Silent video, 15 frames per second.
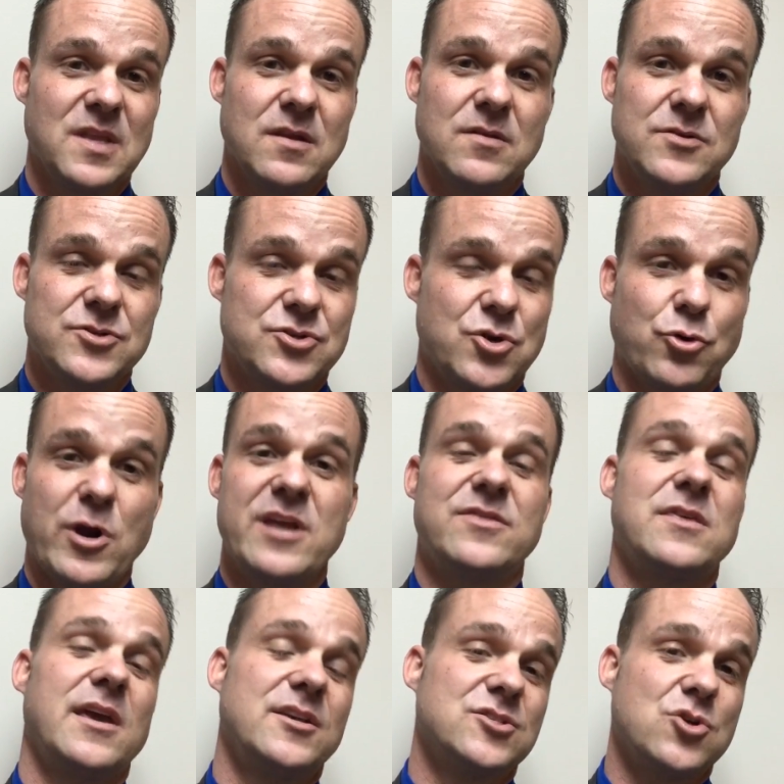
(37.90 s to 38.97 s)
There's
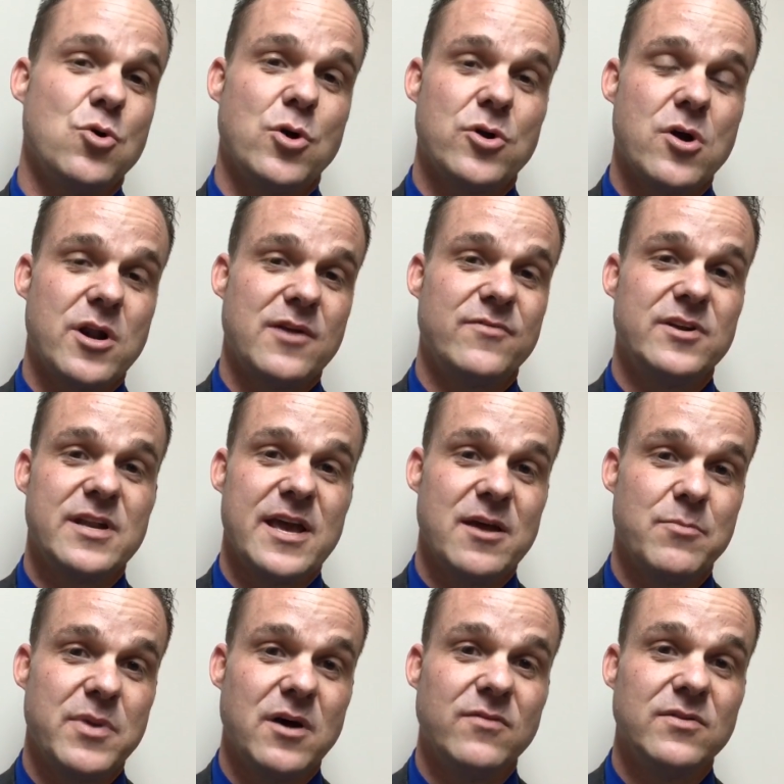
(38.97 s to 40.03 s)
great things going on every day
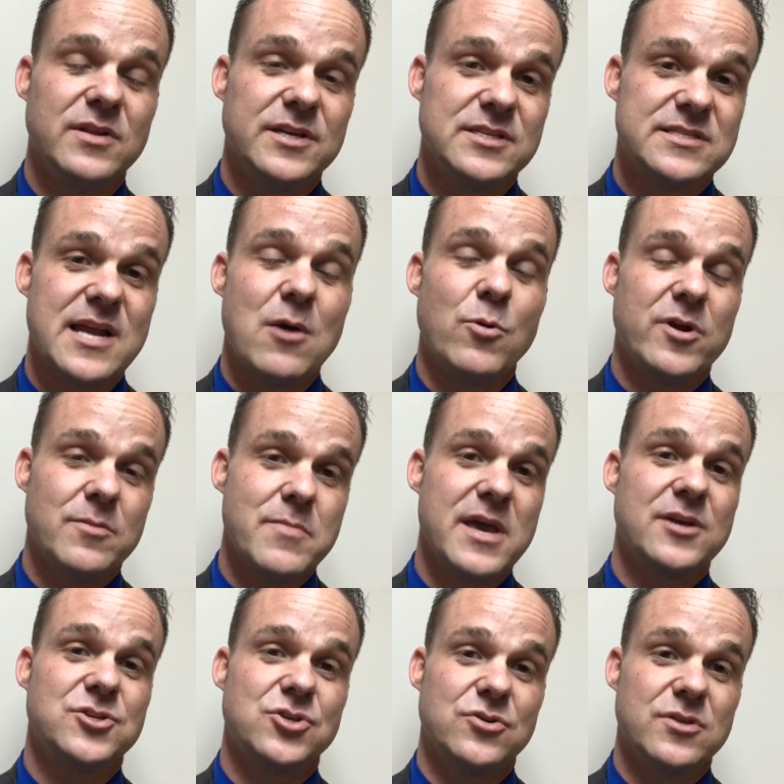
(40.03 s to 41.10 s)
at Belleville East, and I want to
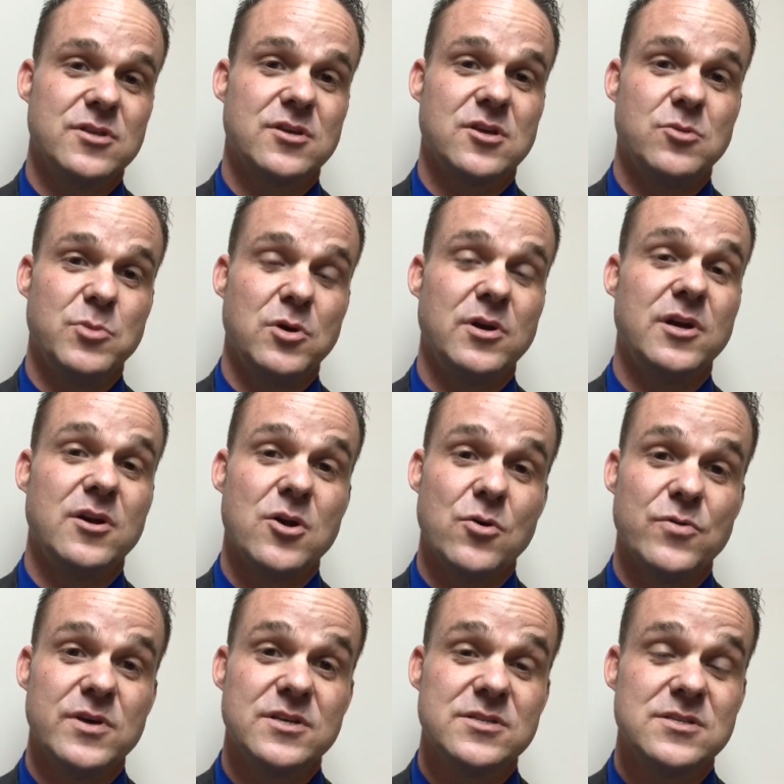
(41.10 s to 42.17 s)
make sure that the community
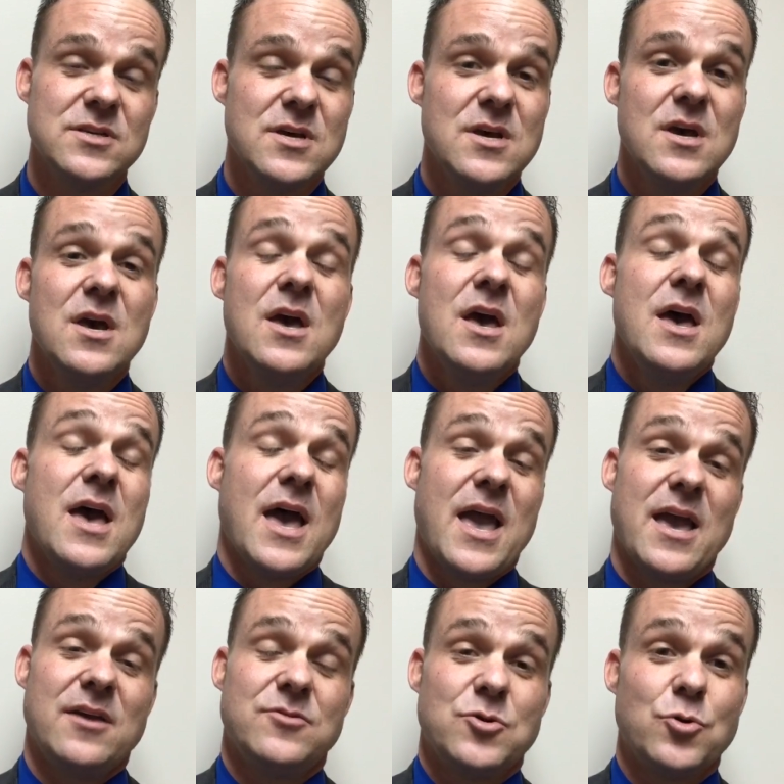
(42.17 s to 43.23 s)
know this.
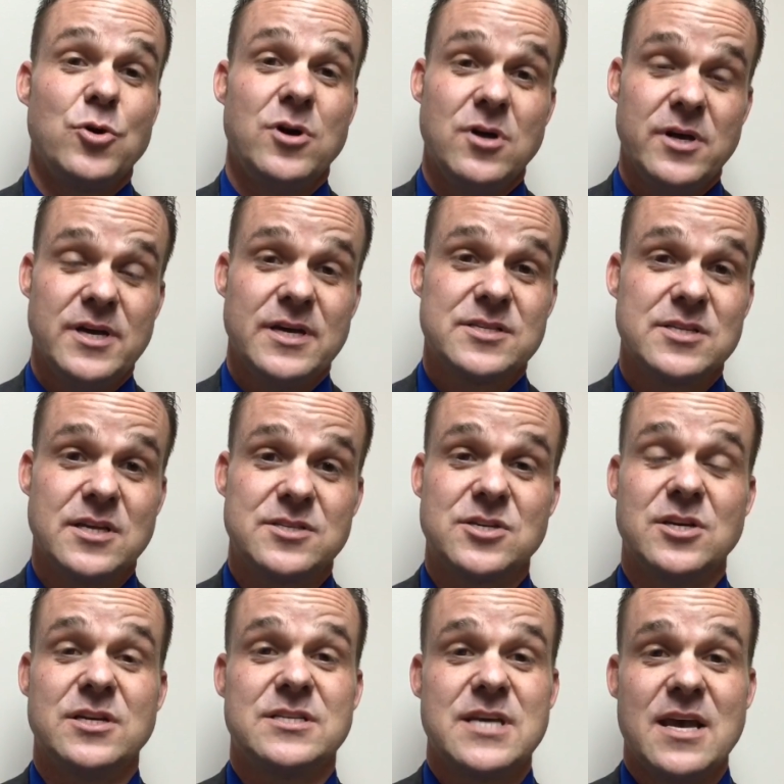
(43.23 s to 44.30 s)
And really, it's
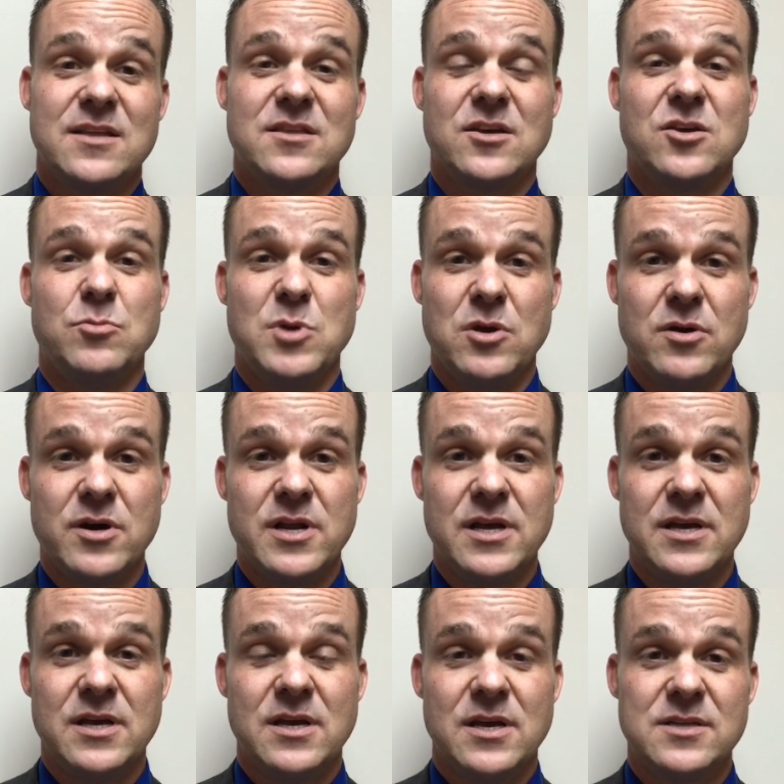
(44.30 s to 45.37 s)
going to take the
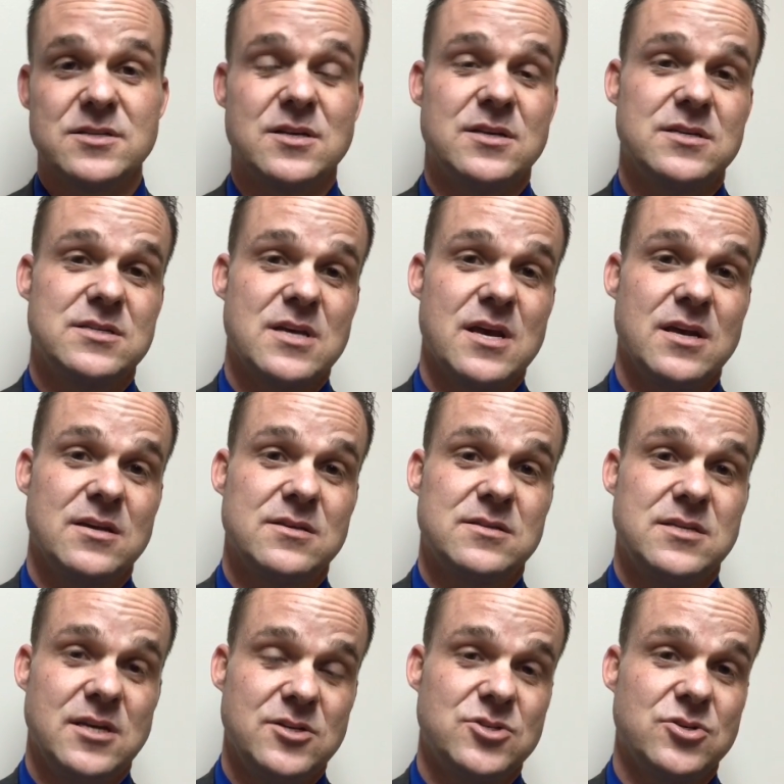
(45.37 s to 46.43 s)
community, it's going to
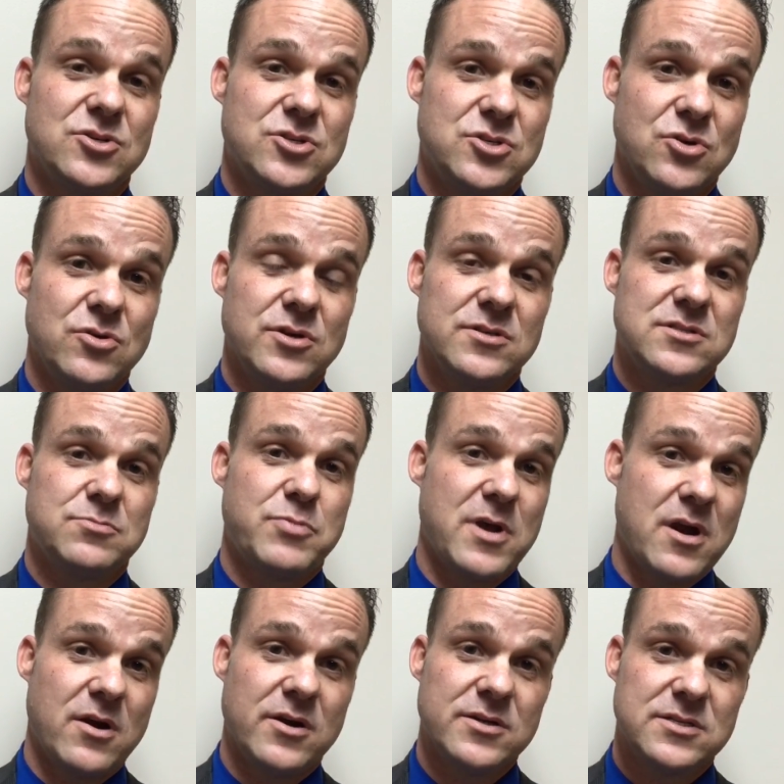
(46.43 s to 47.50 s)
take teachers, students,
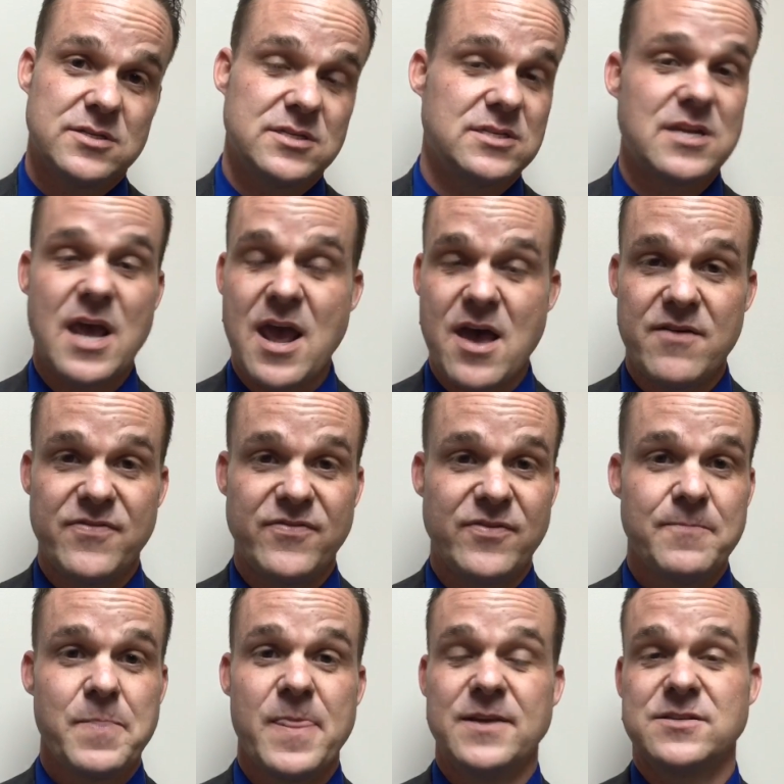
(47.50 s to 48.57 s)
parents, staff,
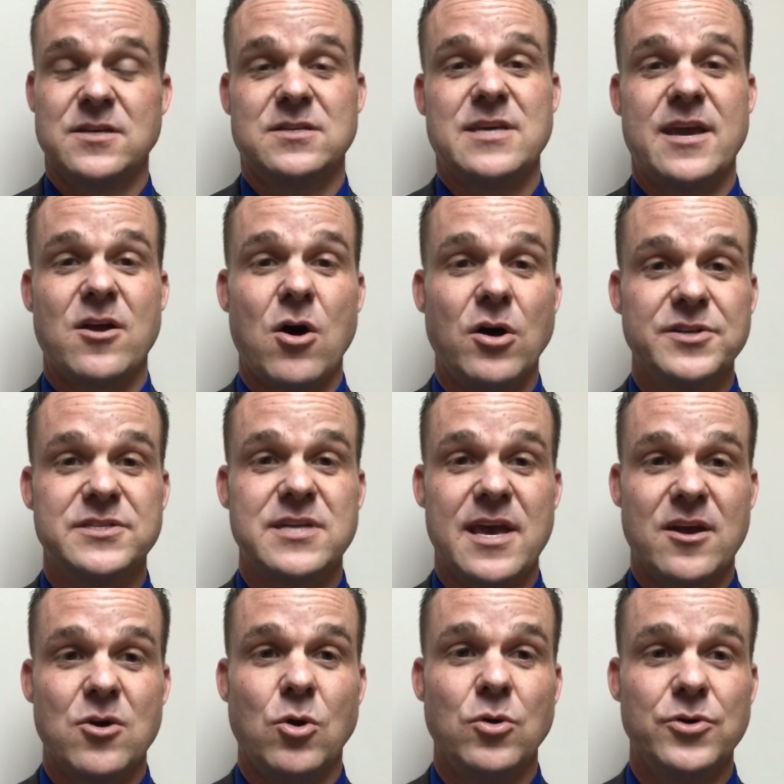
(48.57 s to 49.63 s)
it's going to take all
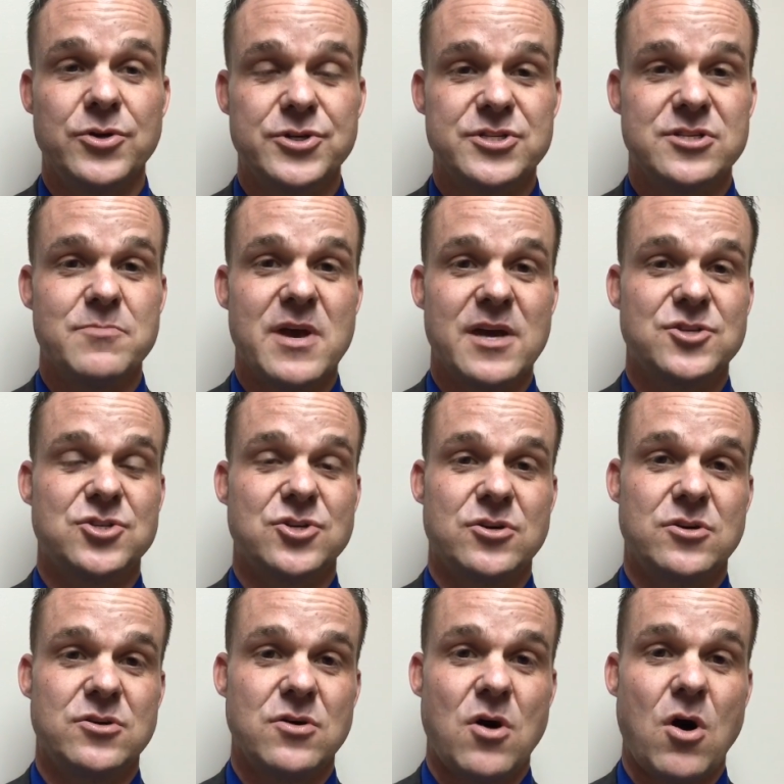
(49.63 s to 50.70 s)
stakeholders to make
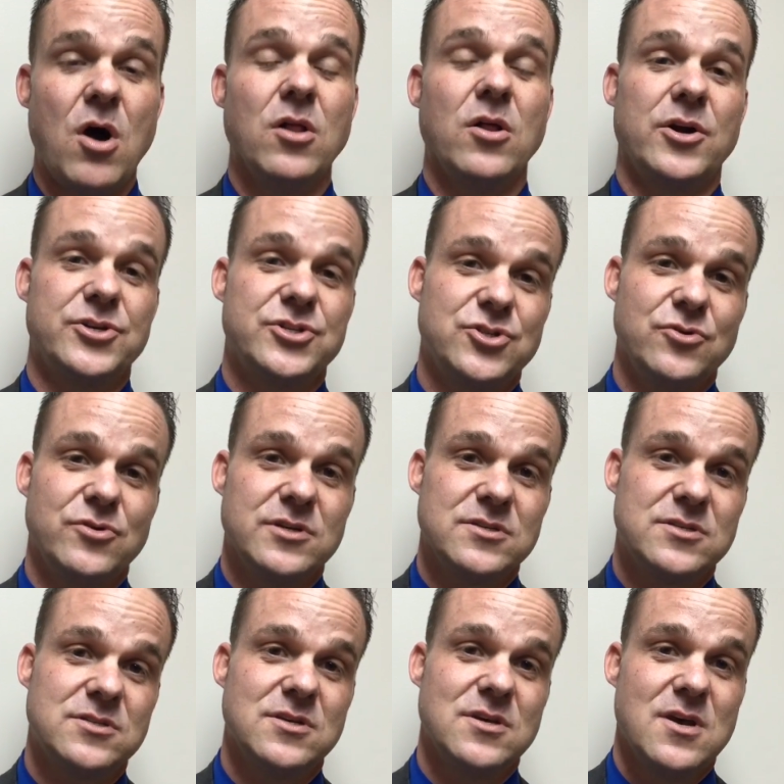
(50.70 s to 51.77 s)
sure all our
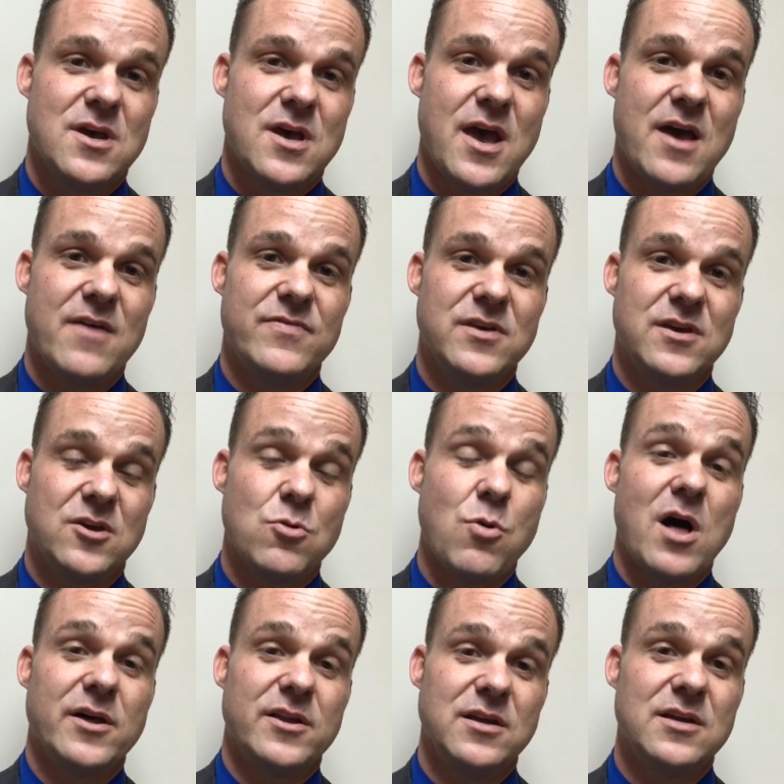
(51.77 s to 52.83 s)
students have the
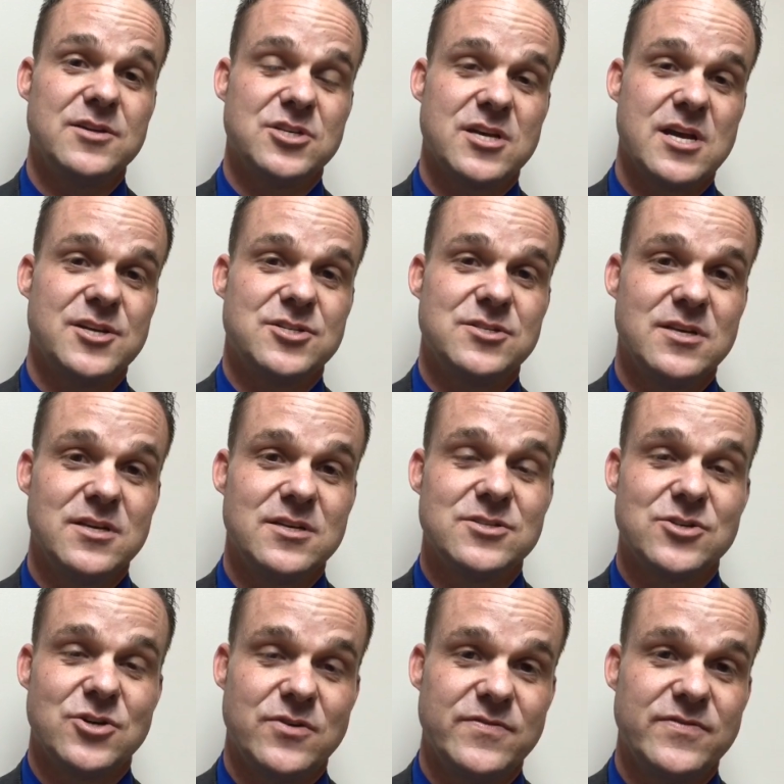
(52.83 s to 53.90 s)
quality education they
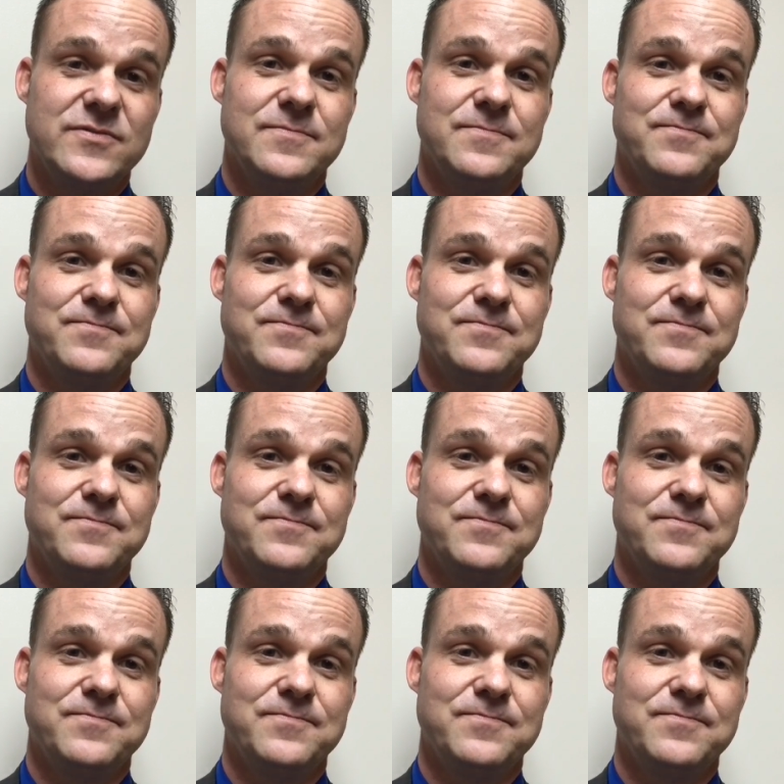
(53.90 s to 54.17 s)
deserve.